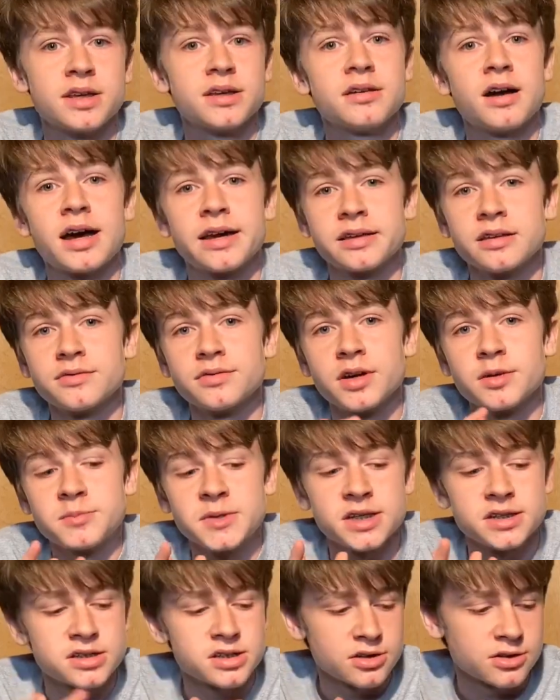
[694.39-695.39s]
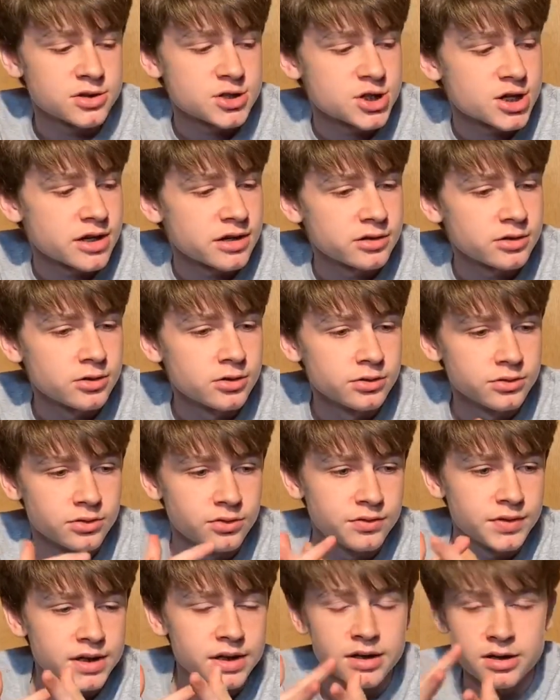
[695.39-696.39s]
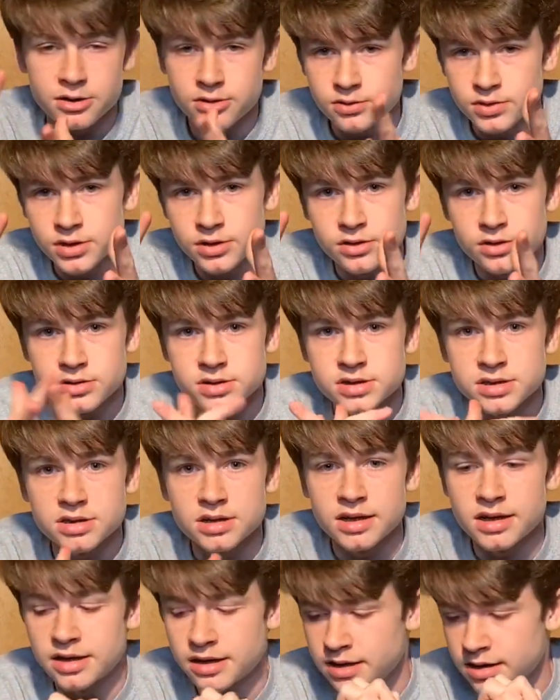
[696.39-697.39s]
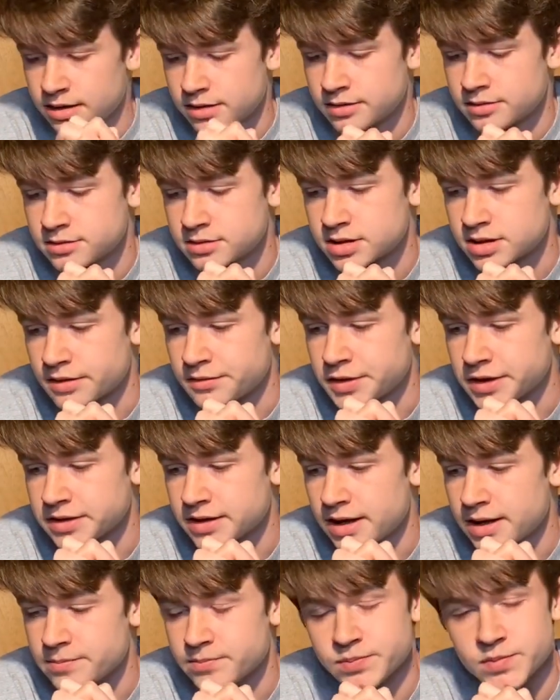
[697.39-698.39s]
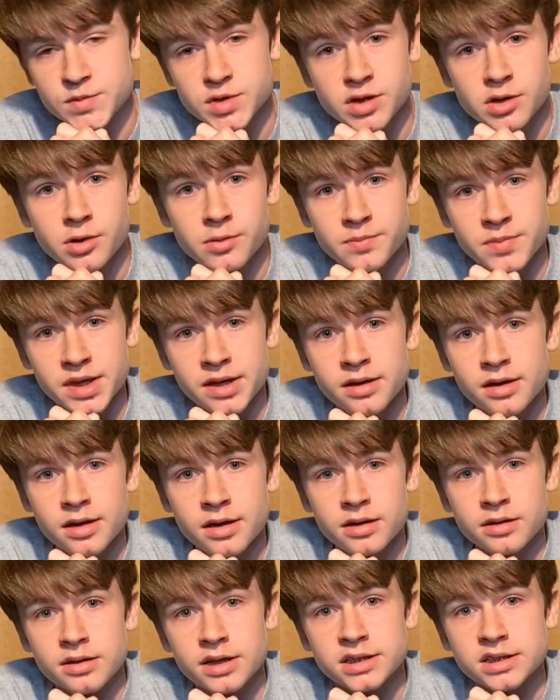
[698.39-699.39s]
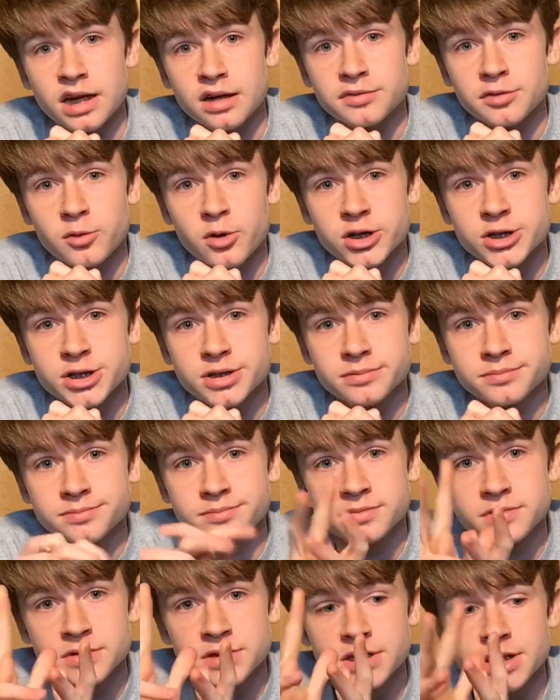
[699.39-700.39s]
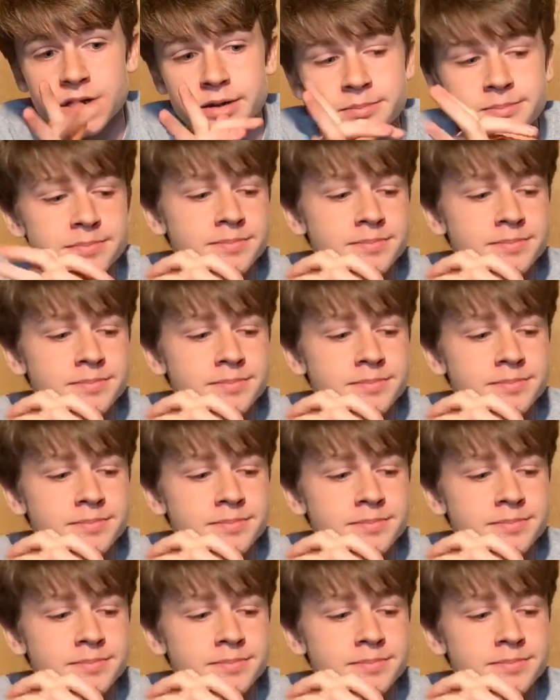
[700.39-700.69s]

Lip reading: I give updates on the channel, new video alerts, and stuff like that. So thanks guys for watching. See ya.